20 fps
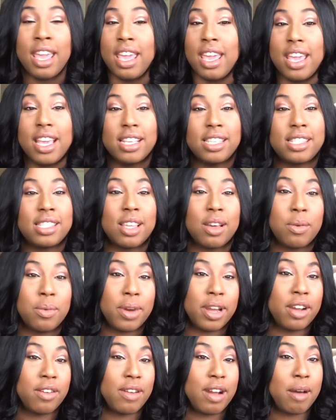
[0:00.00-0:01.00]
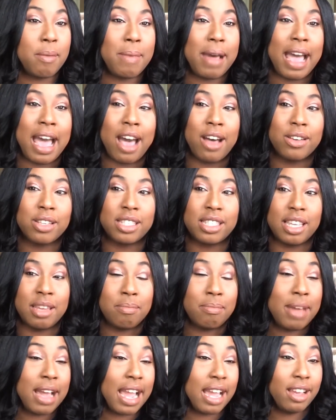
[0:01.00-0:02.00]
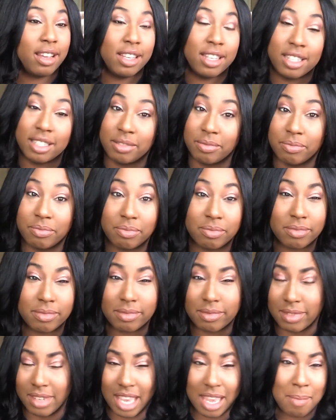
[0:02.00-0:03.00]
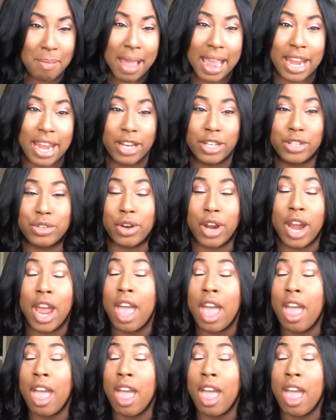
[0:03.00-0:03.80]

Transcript: it's somewhere around my house in my hair drawer.